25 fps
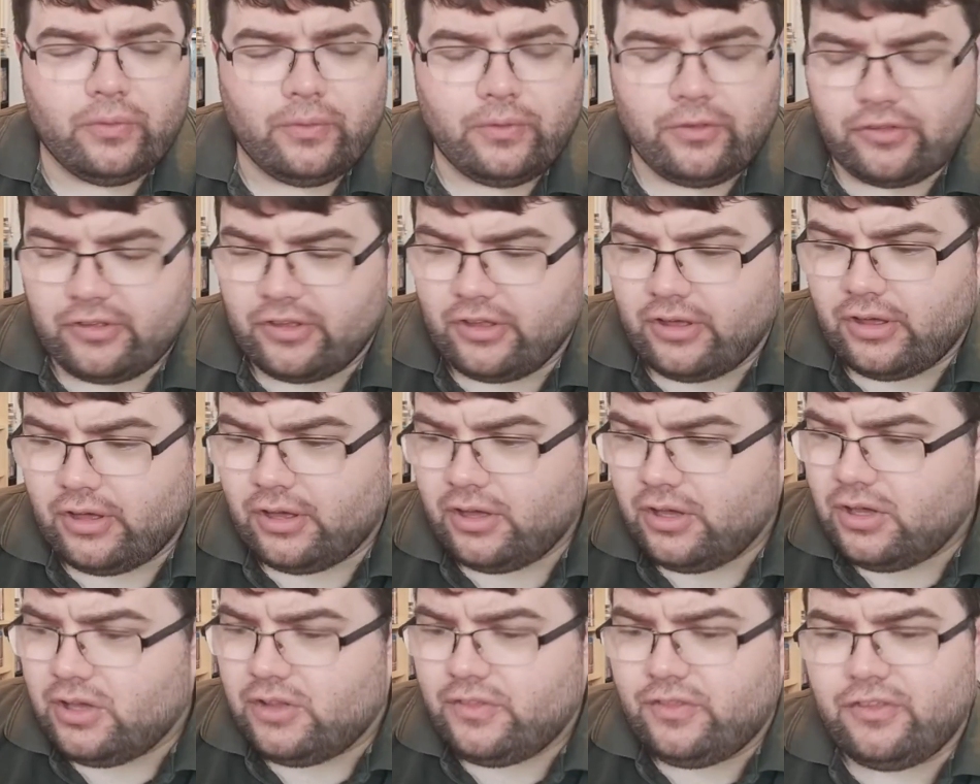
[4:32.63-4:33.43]
There's
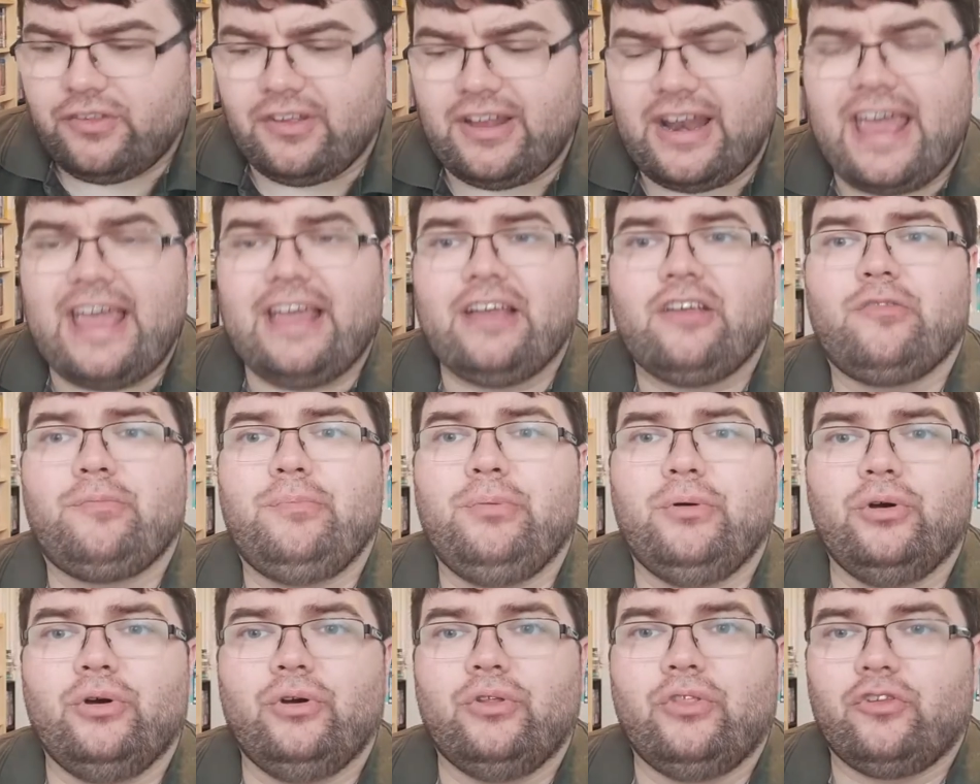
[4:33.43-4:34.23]
an
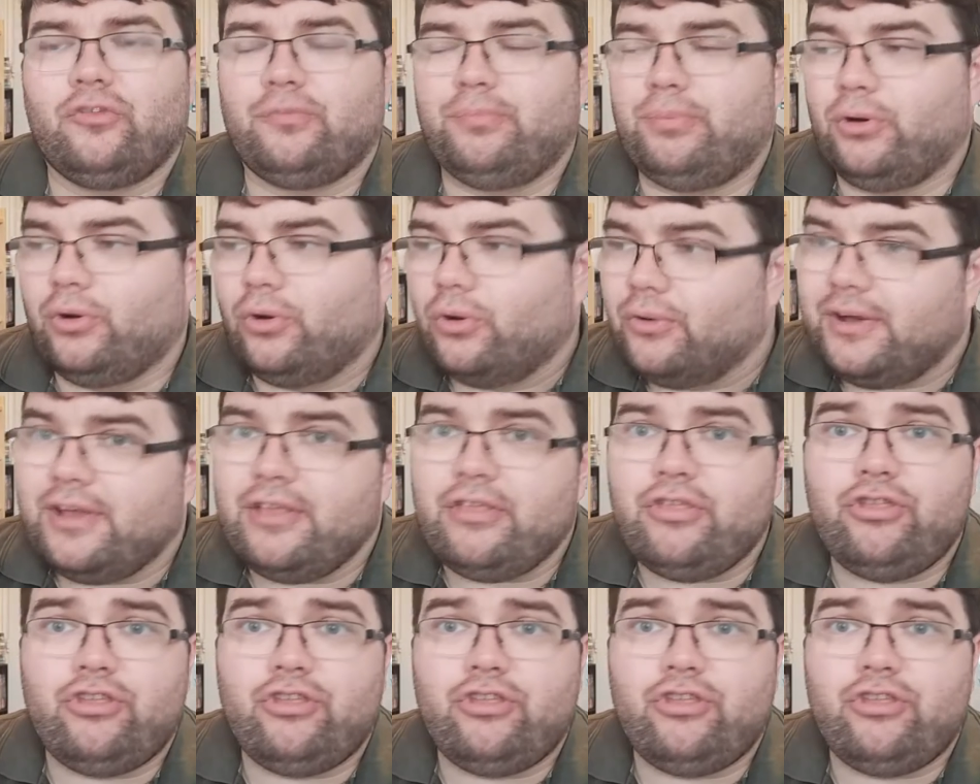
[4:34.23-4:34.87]
expert that's brought in,